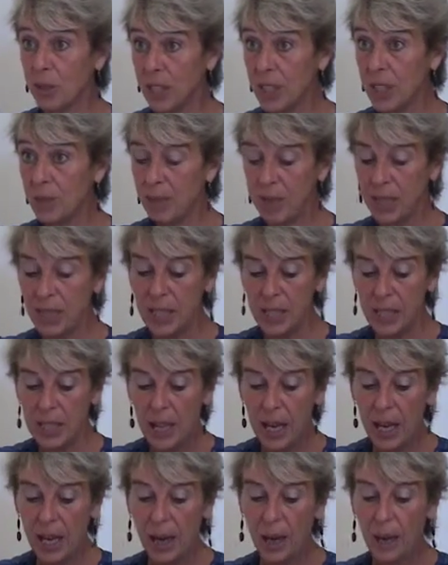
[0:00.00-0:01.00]
This means
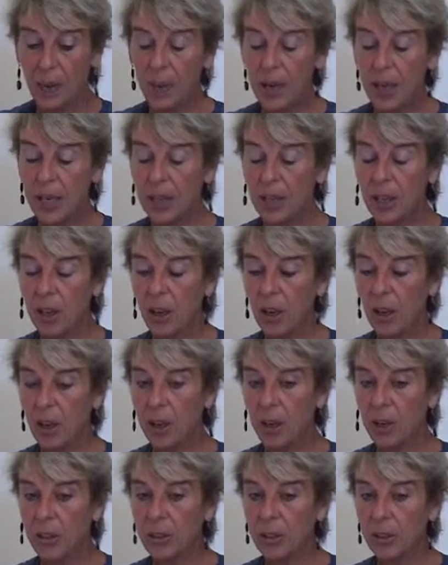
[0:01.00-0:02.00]
when
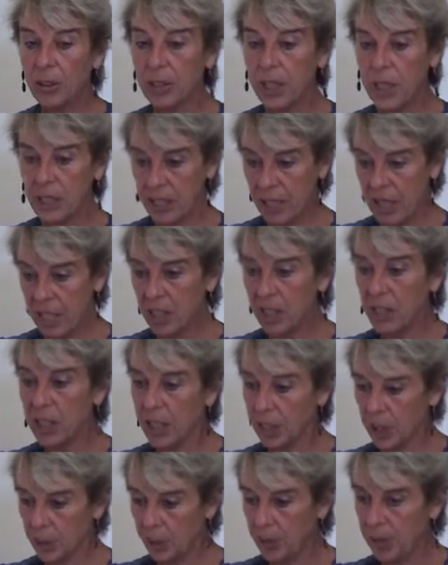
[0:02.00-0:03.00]
uh, the sensation,
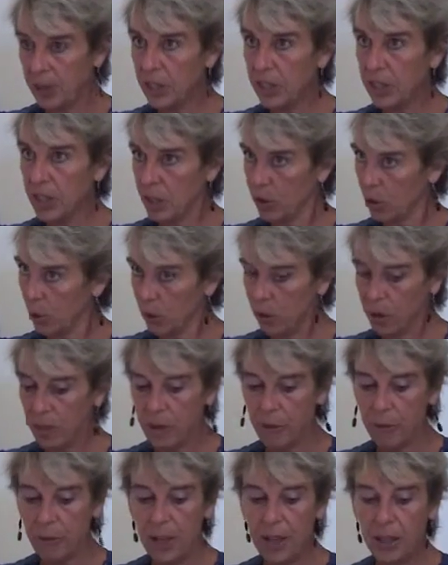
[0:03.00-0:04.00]
the experience is
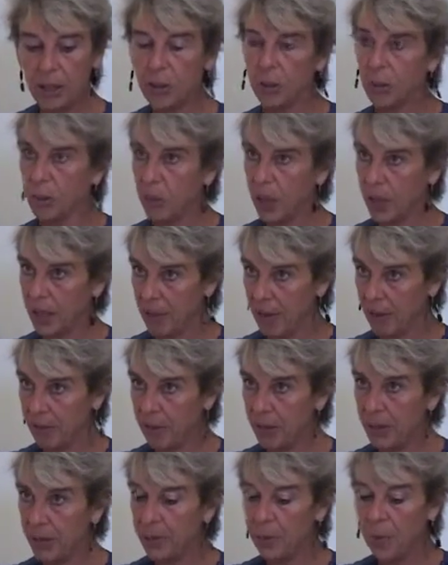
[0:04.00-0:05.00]
only felt on one
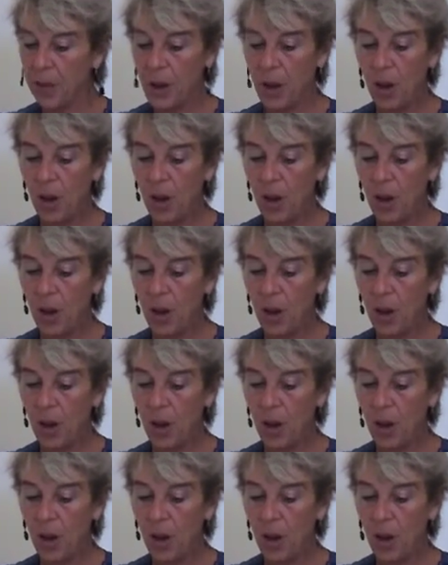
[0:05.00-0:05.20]
level,